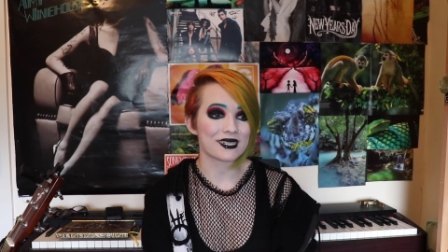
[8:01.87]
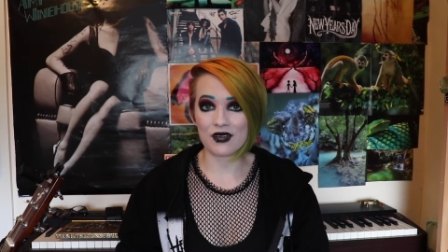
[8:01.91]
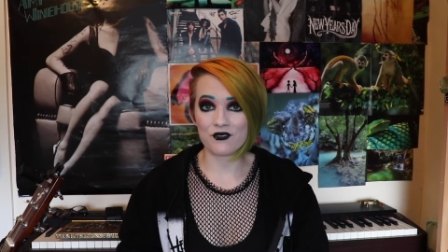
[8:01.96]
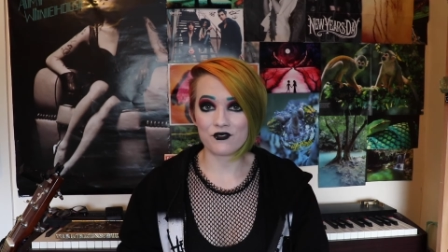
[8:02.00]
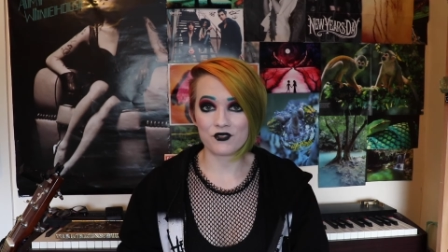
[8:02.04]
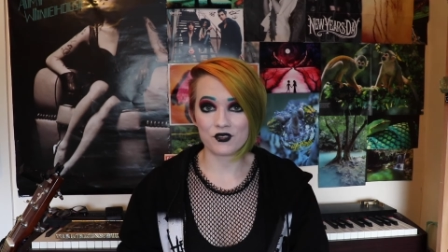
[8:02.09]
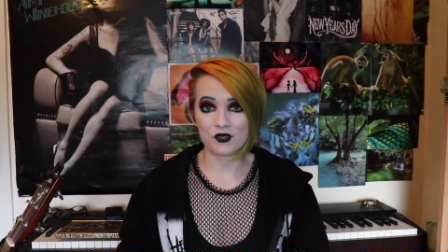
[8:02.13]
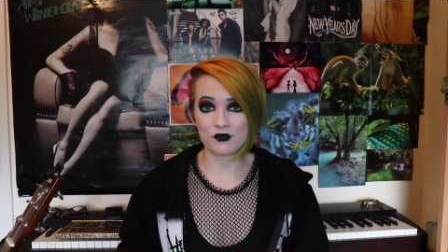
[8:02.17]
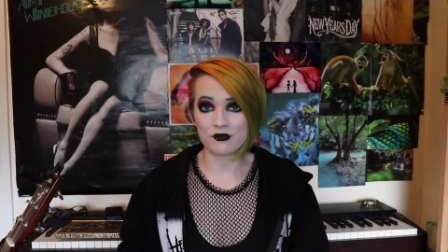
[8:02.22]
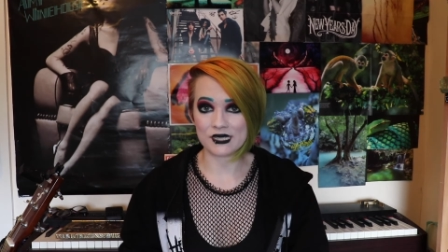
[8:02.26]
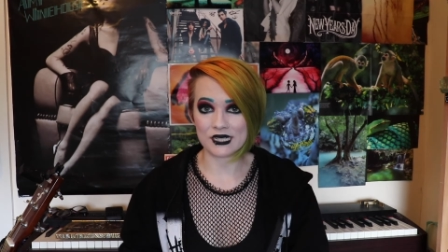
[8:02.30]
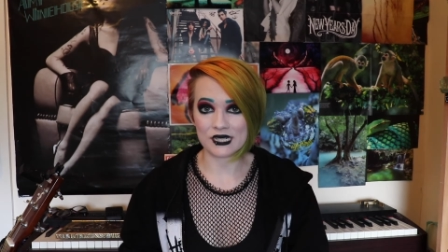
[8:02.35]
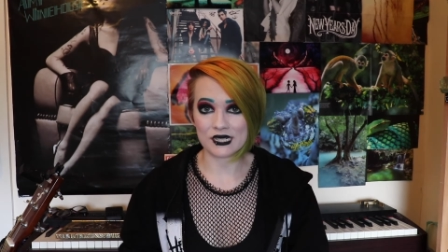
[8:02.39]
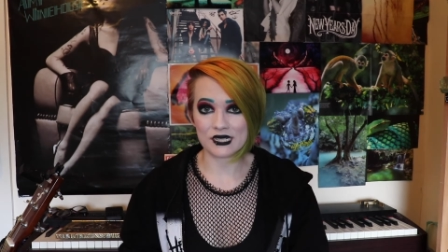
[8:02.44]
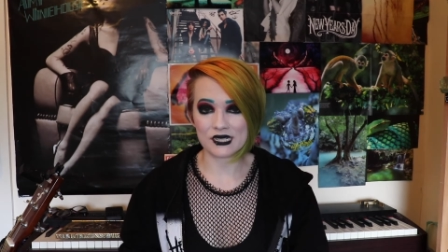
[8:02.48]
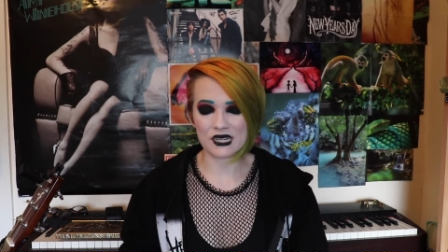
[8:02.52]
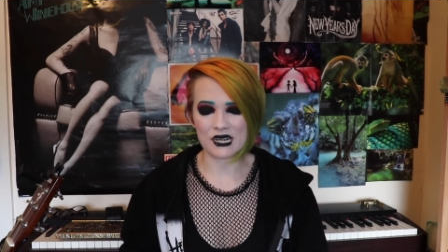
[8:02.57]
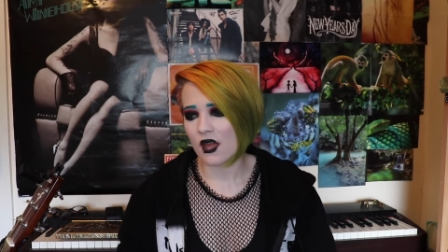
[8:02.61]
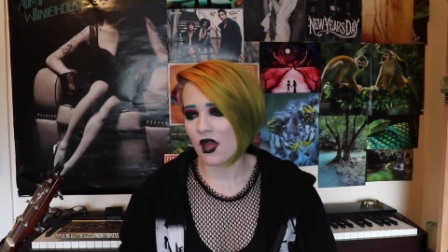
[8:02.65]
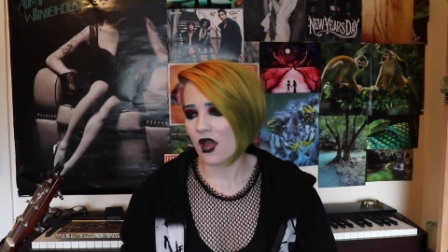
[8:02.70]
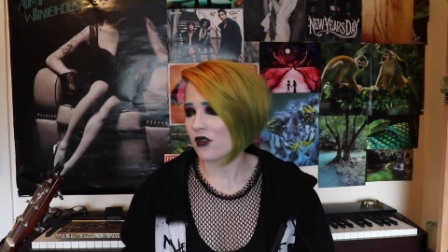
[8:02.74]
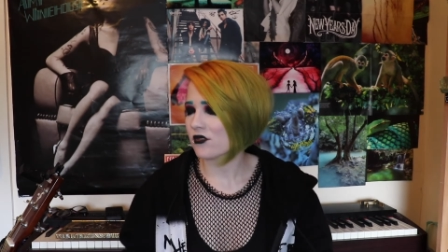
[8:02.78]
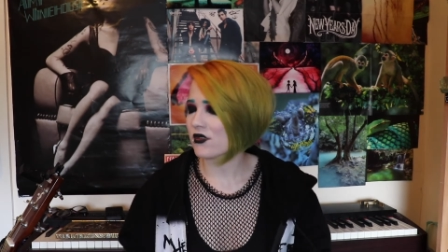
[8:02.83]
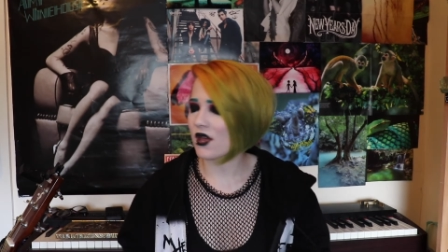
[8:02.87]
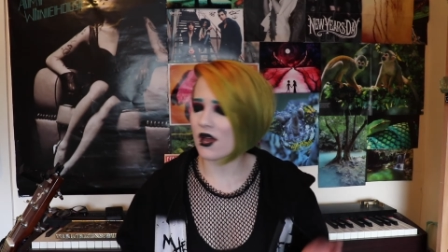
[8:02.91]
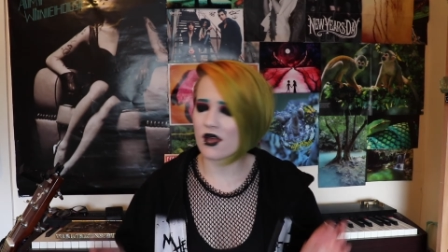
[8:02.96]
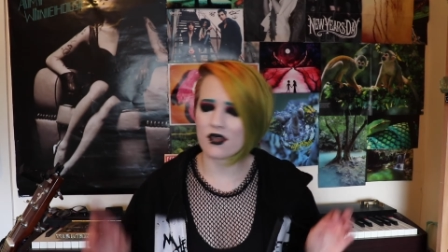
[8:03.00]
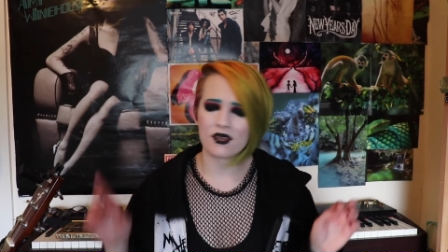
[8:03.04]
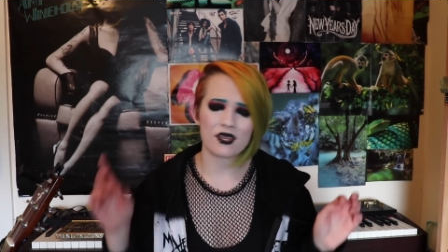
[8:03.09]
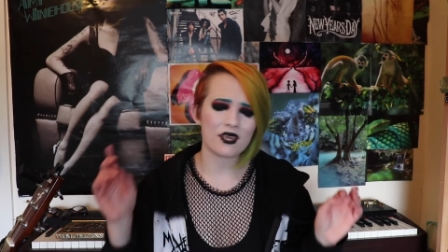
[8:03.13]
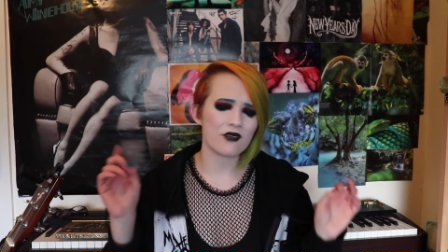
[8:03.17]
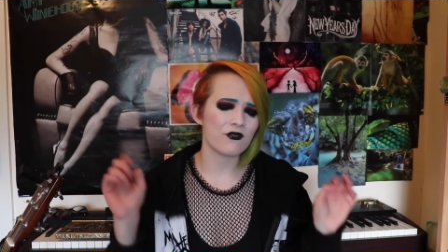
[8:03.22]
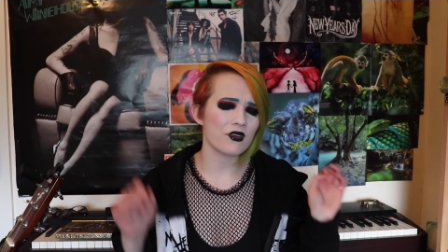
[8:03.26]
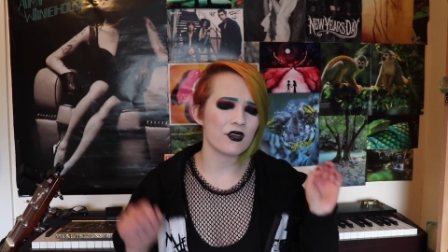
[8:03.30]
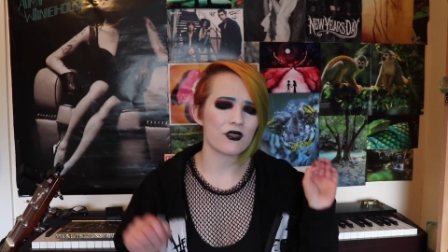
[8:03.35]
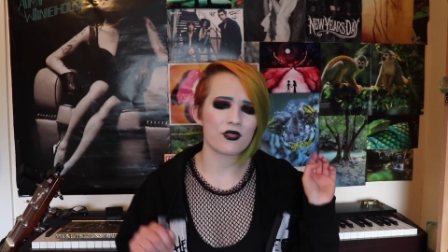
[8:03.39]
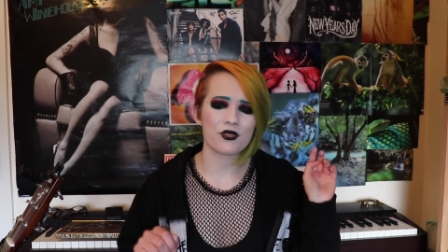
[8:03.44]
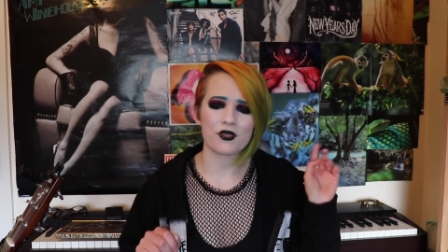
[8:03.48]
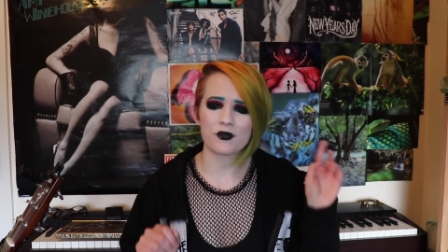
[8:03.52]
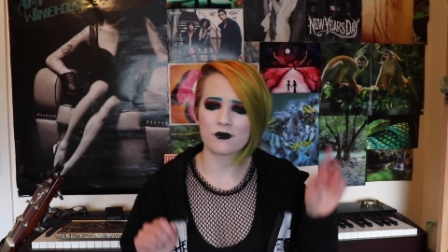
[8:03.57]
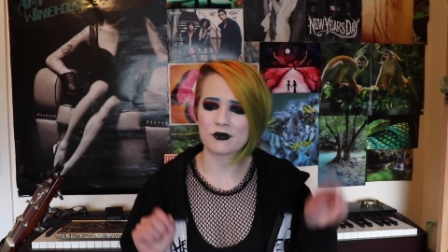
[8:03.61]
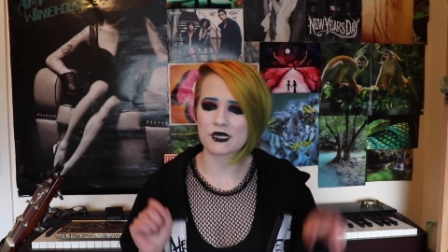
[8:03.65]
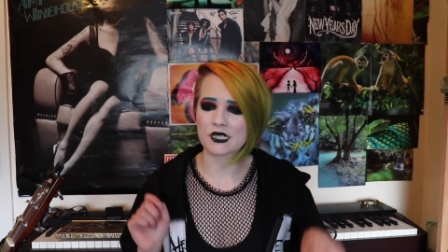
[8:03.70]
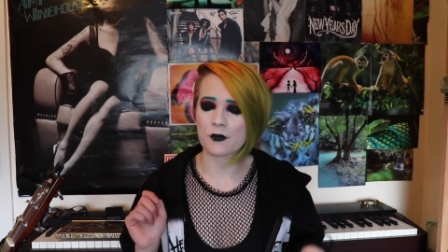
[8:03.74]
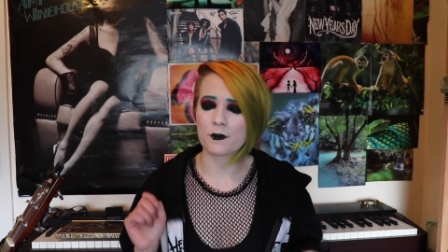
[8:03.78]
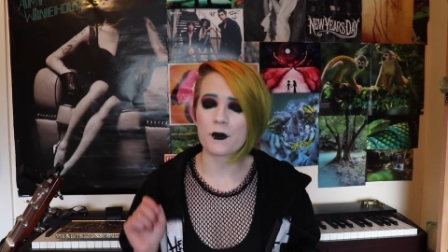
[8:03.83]
If you did, then give it a
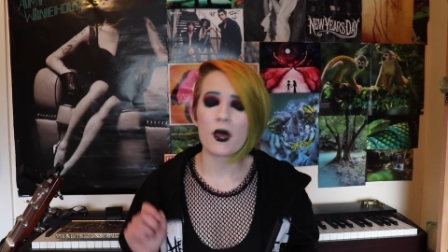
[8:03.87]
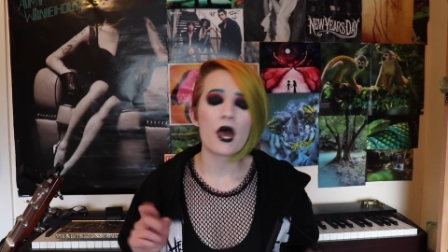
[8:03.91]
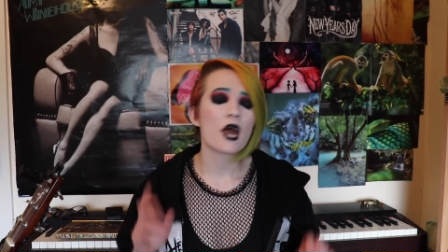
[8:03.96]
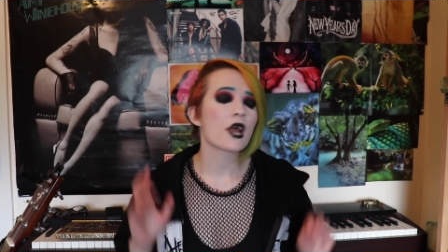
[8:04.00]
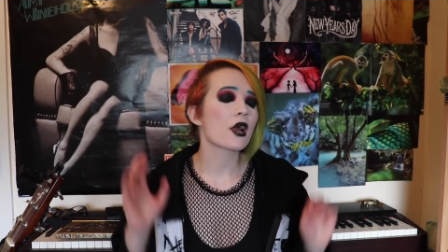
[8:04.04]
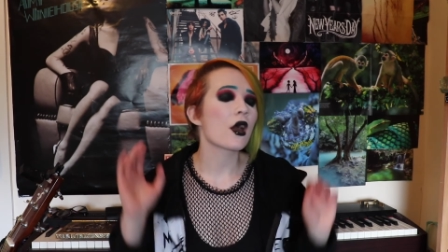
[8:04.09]
thumbs up.